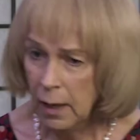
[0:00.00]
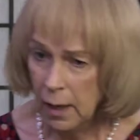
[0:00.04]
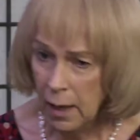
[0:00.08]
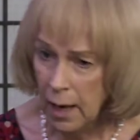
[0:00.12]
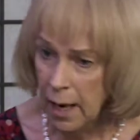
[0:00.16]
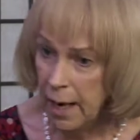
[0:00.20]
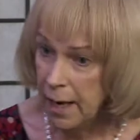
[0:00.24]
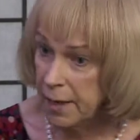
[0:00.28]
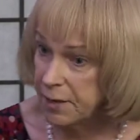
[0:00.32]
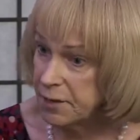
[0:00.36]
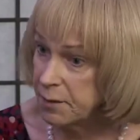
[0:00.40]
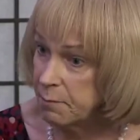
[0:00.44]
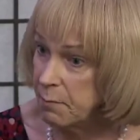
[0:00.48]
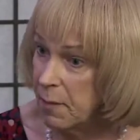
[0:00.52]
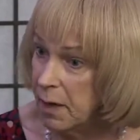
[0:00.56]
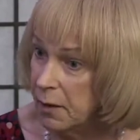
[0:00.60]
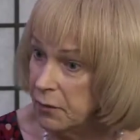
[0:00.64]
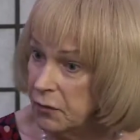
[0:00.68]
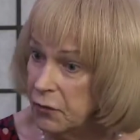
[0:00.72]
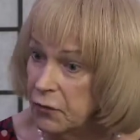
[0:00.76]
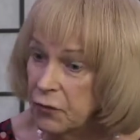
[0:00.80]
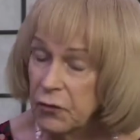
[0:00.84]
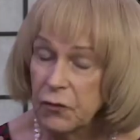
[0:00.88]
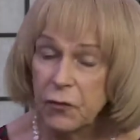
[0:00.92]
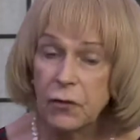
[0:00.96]
last
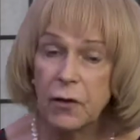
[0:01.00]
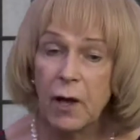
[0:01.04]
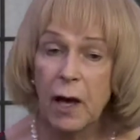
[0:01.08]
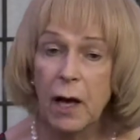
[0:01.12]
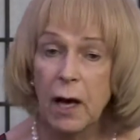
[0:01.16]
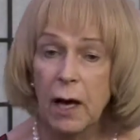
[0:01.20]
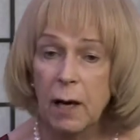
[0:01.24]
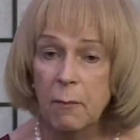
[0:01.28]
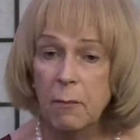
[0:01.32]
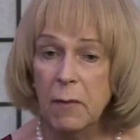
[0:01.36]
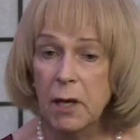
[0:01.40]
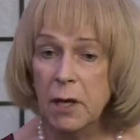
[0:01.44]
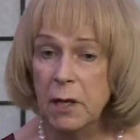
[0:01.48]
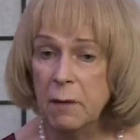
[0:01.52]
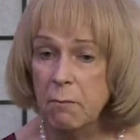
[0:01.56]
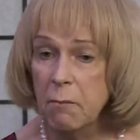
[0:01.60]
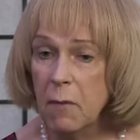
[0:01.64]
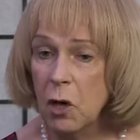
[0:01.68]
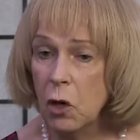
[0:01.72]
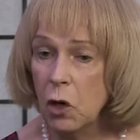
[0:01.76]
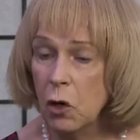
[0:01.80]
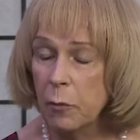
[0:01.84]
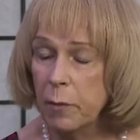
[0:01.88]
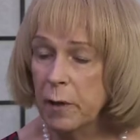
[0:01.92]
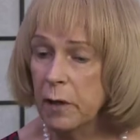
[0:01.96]
month in
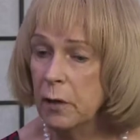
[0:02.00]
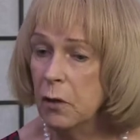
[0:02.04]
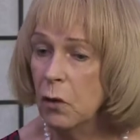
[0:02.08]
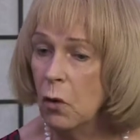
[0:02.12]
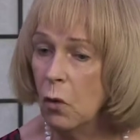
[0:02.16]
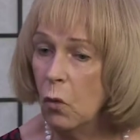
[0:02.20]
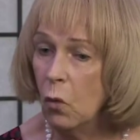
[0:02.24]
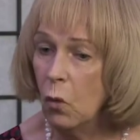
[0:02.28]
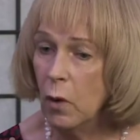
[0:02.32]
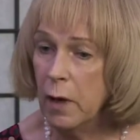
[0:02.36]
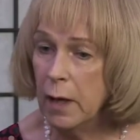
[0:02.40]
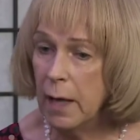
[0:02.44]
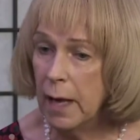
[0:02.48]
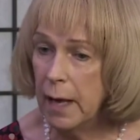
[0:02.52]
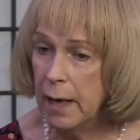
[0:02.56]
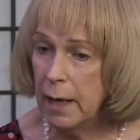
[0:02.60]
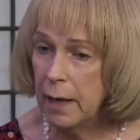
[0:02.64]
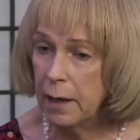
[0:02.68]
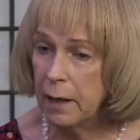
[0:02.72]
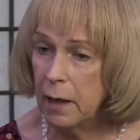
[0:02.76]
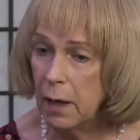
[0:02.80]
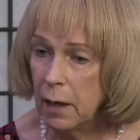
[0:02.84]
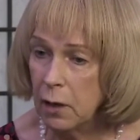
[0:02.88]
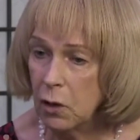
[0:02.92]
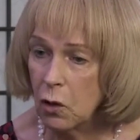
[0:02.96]
Melbourne, we
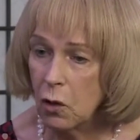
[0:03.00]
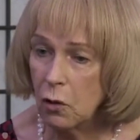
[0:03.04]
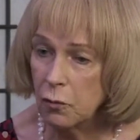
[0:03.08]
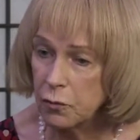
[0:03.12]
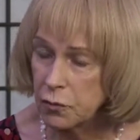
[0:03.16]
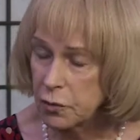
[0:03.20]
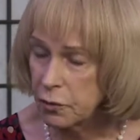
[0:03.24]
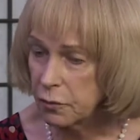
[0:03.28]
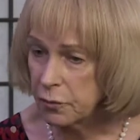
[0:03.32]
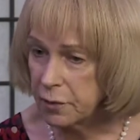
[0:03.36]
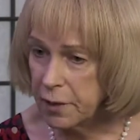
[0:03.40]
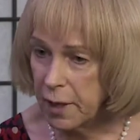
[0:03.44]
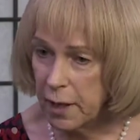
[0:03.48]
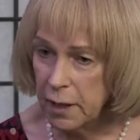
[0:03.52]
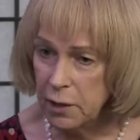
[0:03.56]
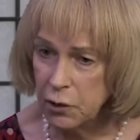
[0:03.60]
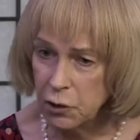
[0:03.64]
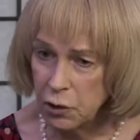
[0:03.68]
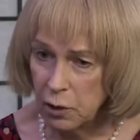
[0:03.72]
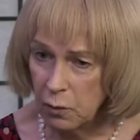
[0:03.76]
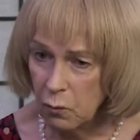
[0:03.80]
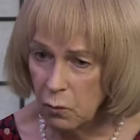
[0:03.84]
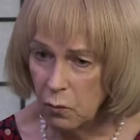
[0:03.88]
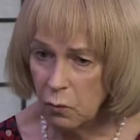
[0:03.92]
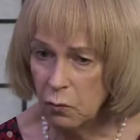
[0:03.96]
had a
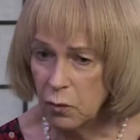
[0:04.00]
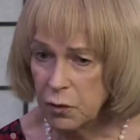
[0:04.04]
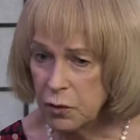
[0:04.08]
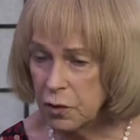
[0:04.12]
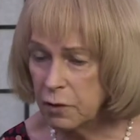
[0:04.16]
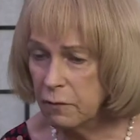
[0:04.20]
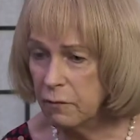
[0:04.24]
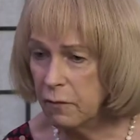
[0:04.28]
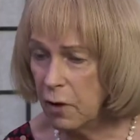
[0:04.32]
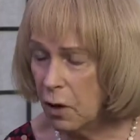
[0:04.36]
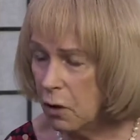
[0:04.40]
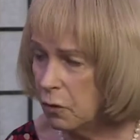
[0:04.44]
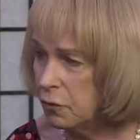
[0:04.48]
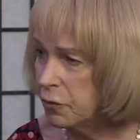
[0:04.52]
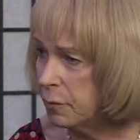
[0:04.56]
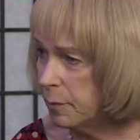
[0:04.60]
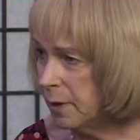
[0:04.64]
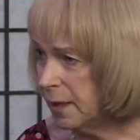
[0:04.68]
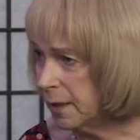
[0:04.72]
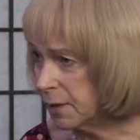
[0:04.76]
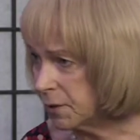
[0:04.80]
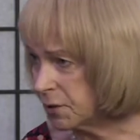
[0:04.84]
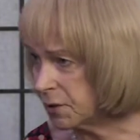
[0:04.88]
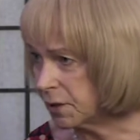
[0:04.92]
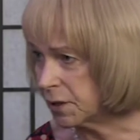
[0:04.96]
consultation which involved
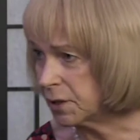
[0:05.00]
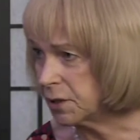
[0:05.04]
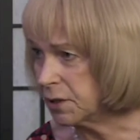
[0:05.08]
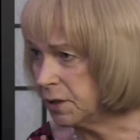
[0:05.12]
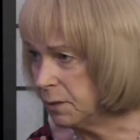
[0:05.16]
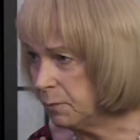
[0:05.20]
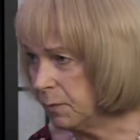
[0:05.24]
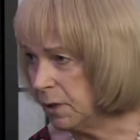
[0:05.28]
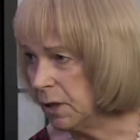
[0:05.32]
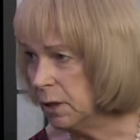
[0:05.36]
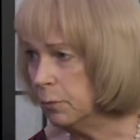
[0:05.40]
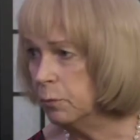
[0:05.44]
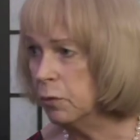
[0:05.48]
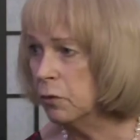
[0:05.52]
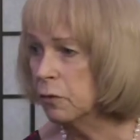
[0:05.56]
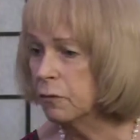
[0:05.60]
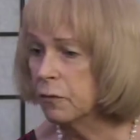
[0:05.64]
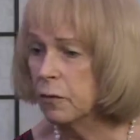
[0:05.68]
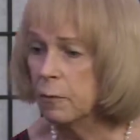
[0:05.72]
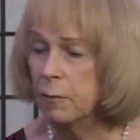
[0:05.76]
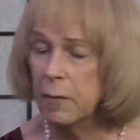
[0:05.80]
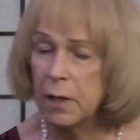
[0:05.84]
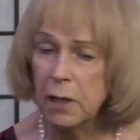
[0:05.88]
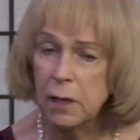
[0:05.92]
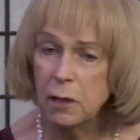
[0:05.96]
about 60 people
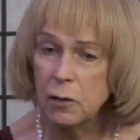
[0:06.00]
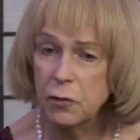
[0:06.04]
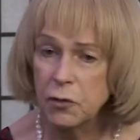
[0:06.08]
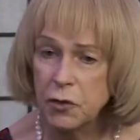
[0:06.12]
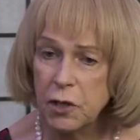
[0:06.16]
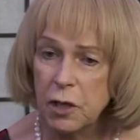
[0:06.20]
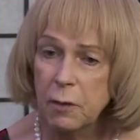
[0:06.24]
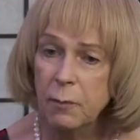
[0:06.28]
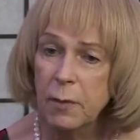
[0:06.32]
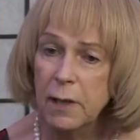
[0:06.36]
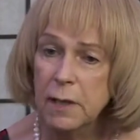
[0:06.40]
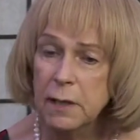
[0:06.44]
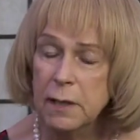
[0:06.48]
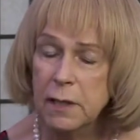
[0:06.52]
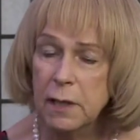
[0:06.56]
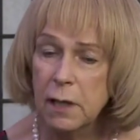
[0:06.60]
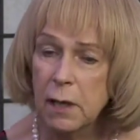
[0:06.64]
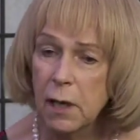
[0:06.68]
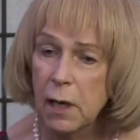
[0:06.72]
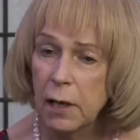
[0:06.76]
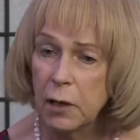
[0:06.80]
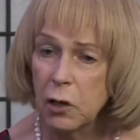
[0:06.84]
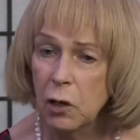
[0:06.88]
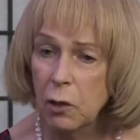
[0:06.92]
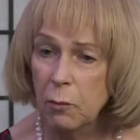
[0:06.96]
from the
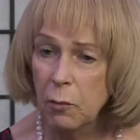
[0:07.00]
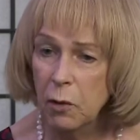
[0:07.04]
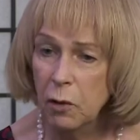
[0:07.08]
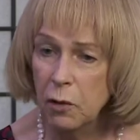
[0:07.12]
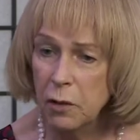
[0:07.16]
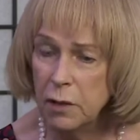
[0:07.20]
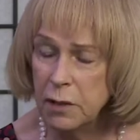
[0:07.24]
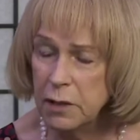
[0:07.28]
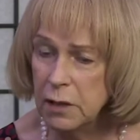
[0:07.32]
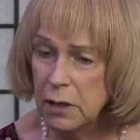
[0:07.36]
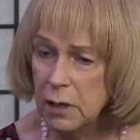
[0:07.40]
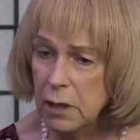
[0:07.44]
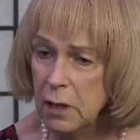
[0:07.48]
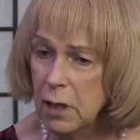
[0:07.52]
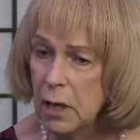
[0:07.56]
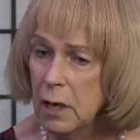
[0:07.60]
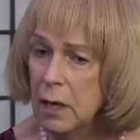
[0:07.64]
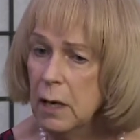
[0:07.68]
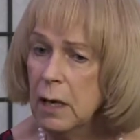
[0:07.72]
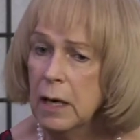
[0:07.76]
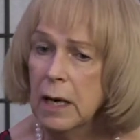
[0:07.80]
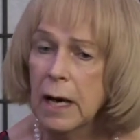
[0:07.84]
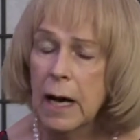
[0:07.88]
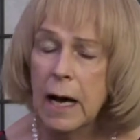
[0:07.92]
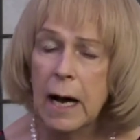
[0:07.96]
LGBTI community,
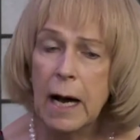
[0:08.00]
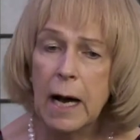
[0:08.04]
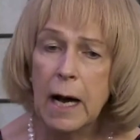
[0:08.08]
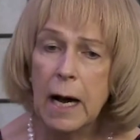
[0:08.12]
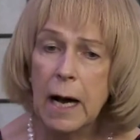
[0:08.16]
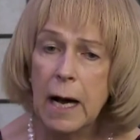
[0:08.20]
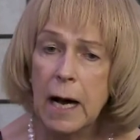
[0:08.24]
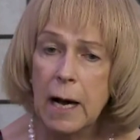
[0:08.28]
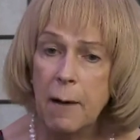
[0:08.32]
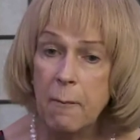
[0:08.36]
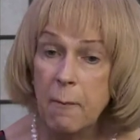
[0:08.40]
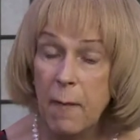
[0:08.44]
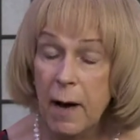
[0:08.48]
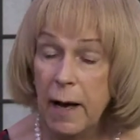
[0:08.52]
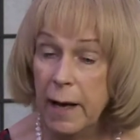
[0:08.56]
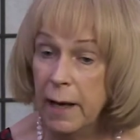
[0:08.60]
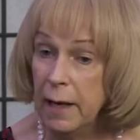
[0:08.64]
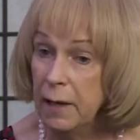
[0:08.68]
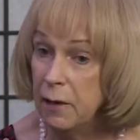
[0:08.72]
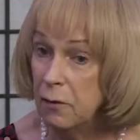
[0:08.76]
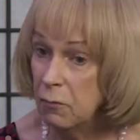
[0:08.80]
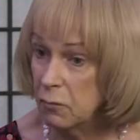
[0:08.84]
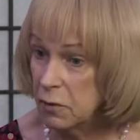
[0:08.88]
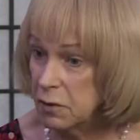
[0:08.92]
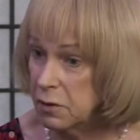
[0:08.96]

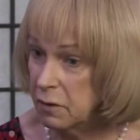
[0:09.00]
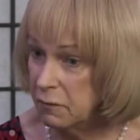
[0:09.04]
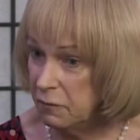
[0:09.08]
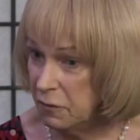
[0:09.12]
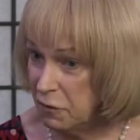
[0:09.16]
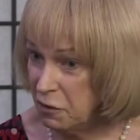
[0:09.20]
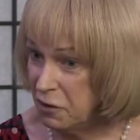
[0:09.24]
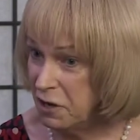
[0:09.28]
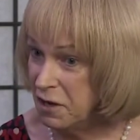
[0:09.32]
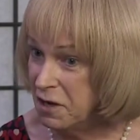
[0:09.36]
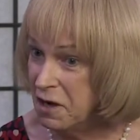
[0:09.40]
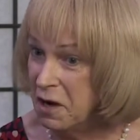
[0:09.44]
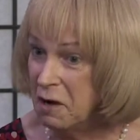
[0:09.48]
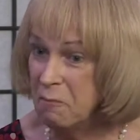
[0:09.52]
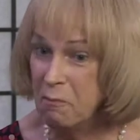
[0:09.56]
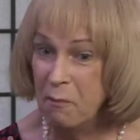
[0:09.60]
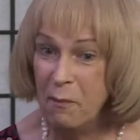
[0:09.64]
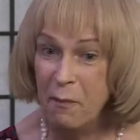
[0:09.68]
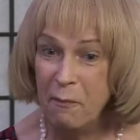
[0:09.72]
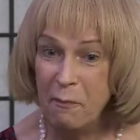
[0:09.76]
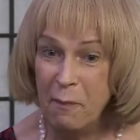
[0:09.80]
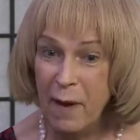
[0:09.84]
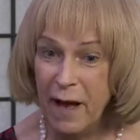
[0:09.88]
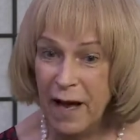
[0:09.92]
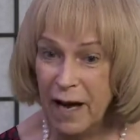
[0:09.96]
and it was a very
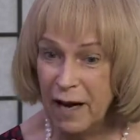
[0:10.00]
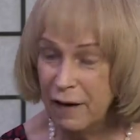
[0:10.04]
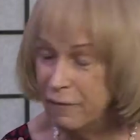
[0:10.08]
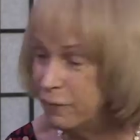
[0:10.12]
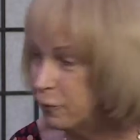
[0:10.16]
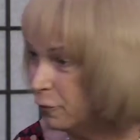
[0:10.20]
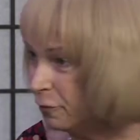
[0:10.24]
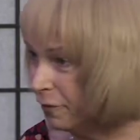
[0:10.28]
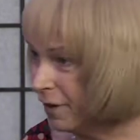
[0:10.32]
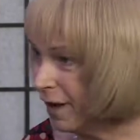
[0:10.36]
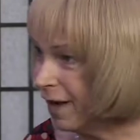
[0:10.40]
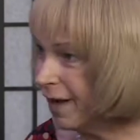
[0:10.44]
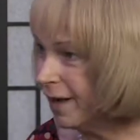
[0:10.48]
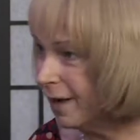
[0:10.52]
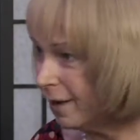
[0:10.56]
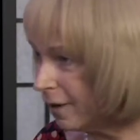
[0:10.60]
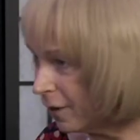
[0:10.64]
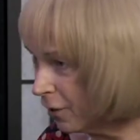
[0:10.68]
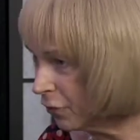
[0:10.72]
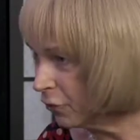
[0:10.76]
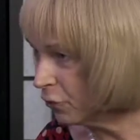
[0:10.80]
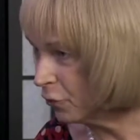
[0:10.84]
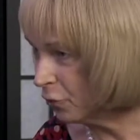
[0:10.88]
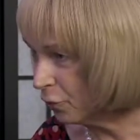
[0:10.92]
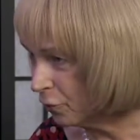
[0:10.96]
powerful day, I
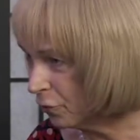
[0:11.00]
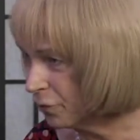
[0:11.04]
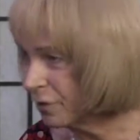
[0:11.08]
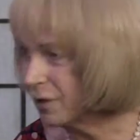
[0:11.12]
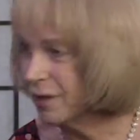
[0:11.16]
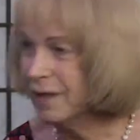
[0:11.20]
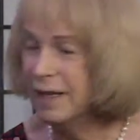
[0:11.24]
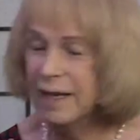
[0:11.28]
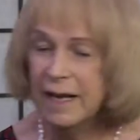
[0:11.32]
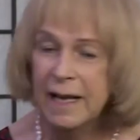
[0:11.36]
thought,